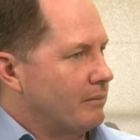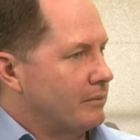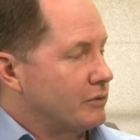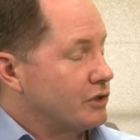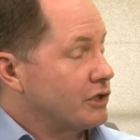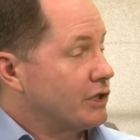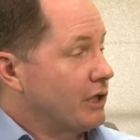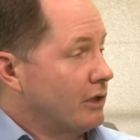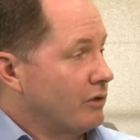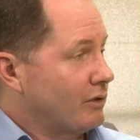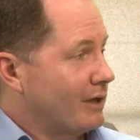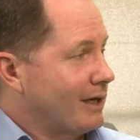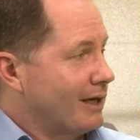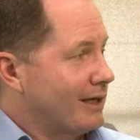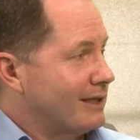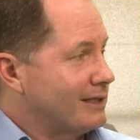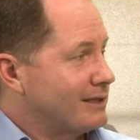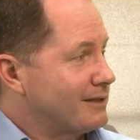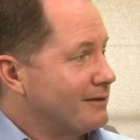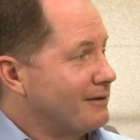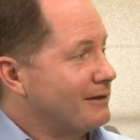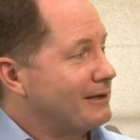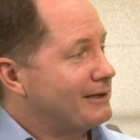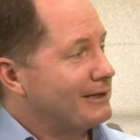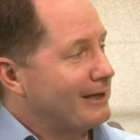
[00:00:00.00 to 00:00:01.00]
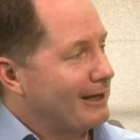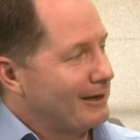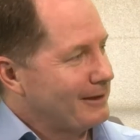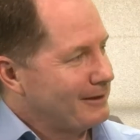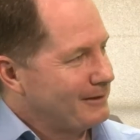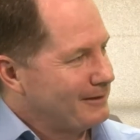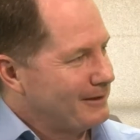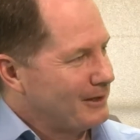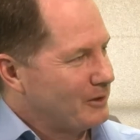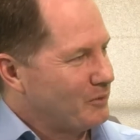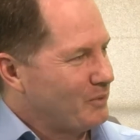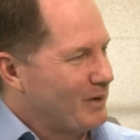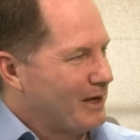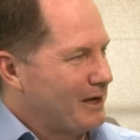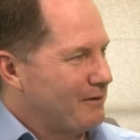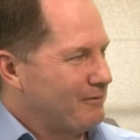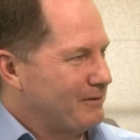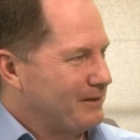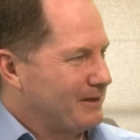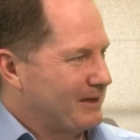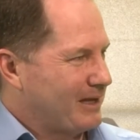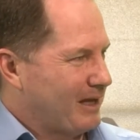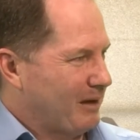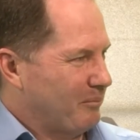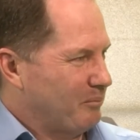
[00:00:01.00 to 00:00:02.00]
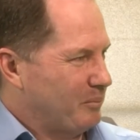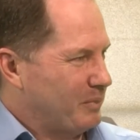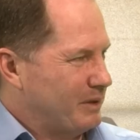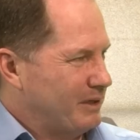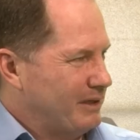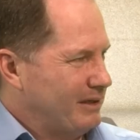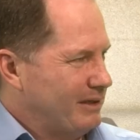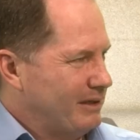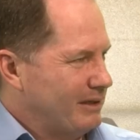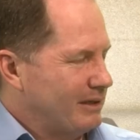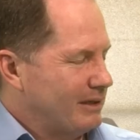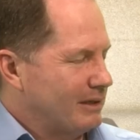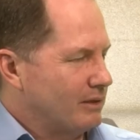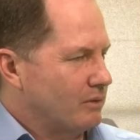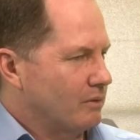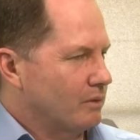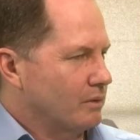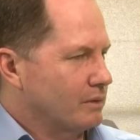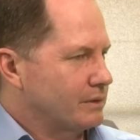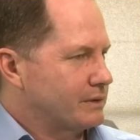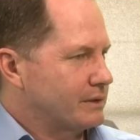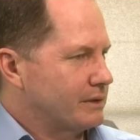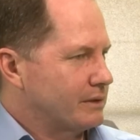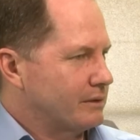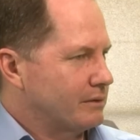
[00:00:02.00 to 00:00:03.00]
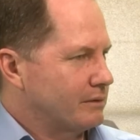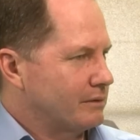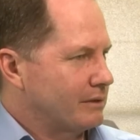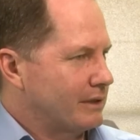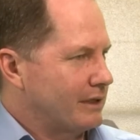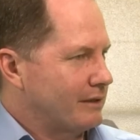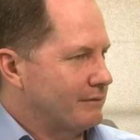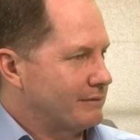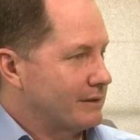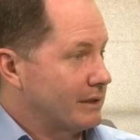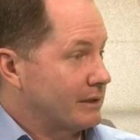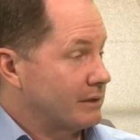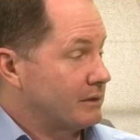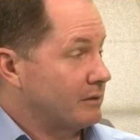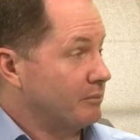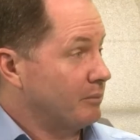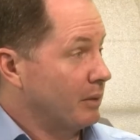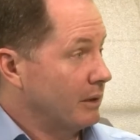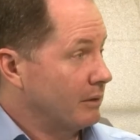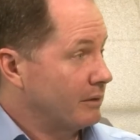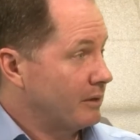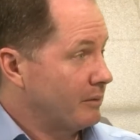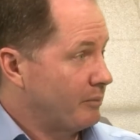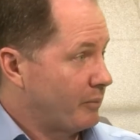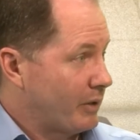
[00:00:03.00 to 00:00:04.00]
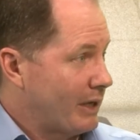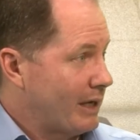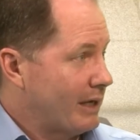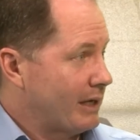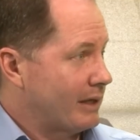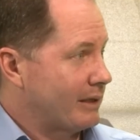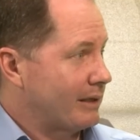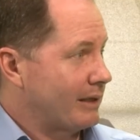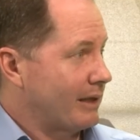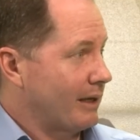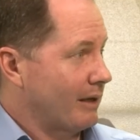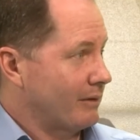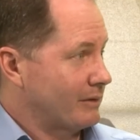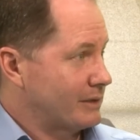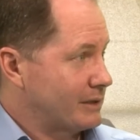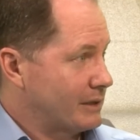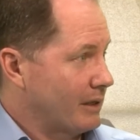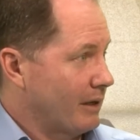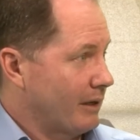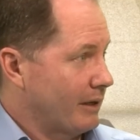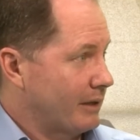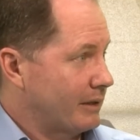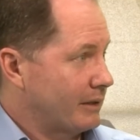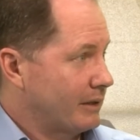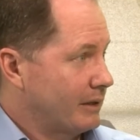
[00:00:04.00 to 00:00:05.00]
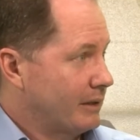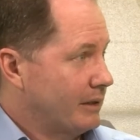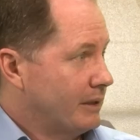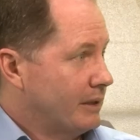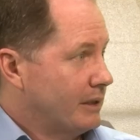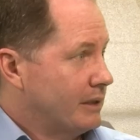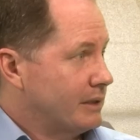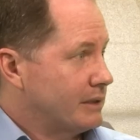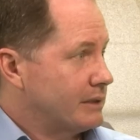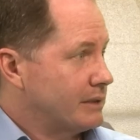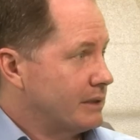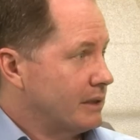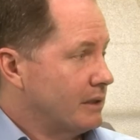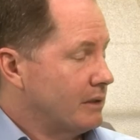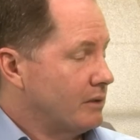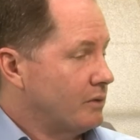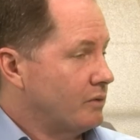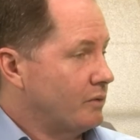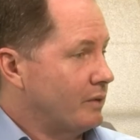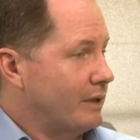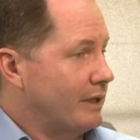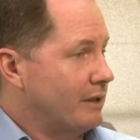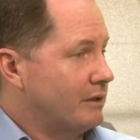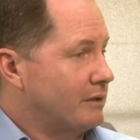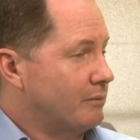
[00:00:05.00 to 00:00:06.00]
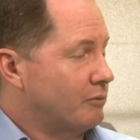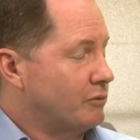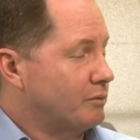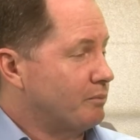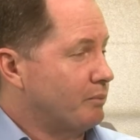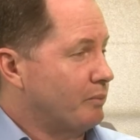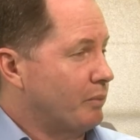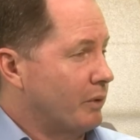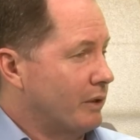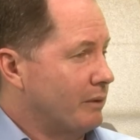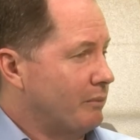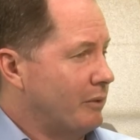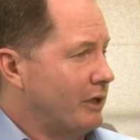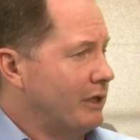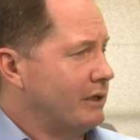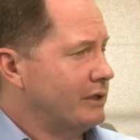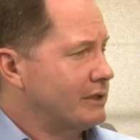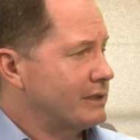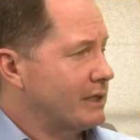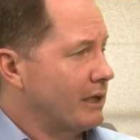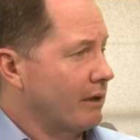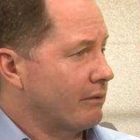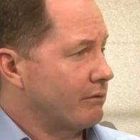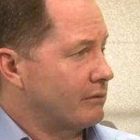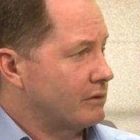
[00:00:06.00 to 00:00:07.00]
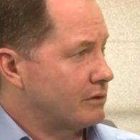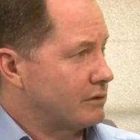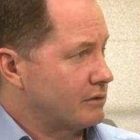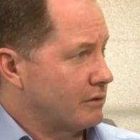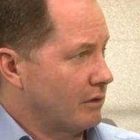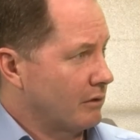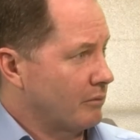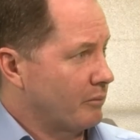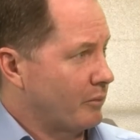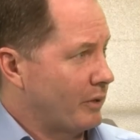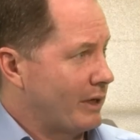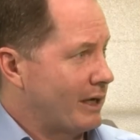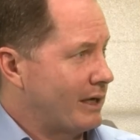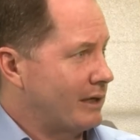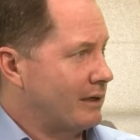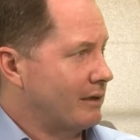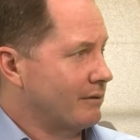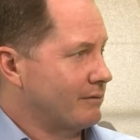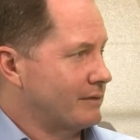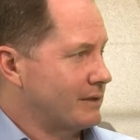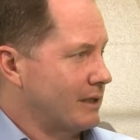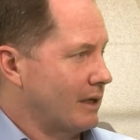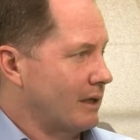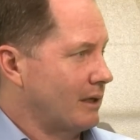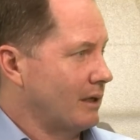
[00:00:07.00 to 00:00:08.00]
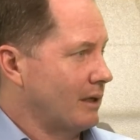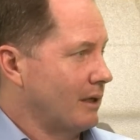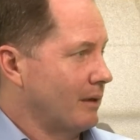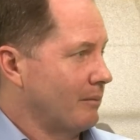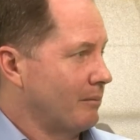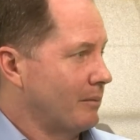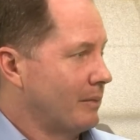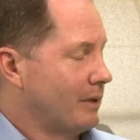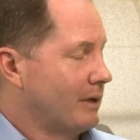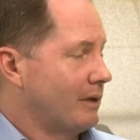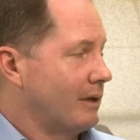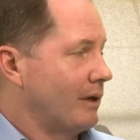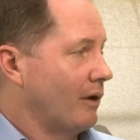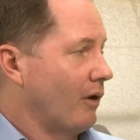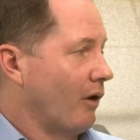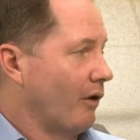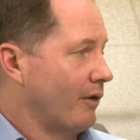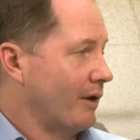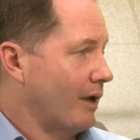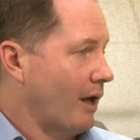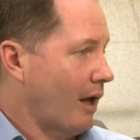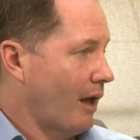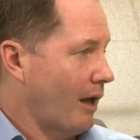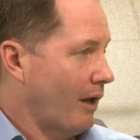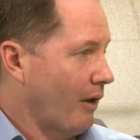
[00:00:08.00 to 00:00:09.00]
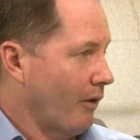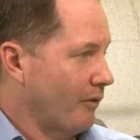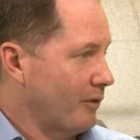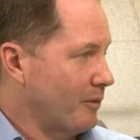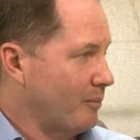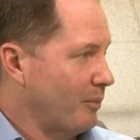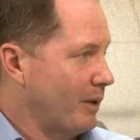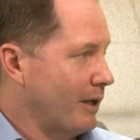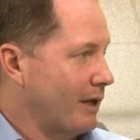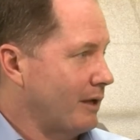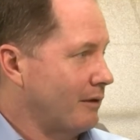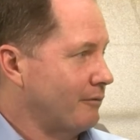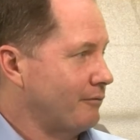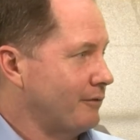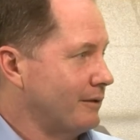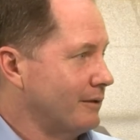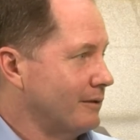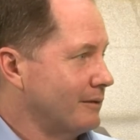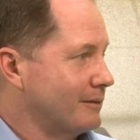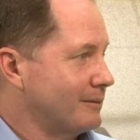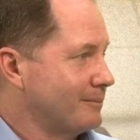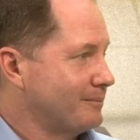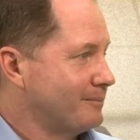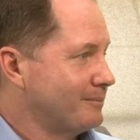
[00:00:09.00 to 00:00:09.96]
showcase the talent that we have in the company, it also gives us to build the brand outside. So it brings out the strong brand of Sanlam on the playing field.